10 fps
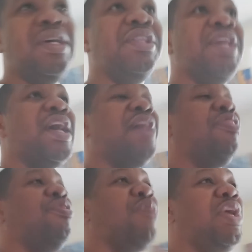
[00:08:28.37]
They got
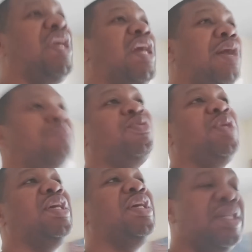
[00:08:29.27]
3 cops
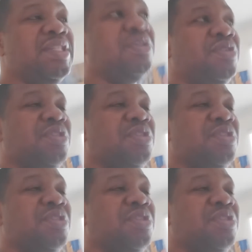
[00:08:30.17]
with guns on a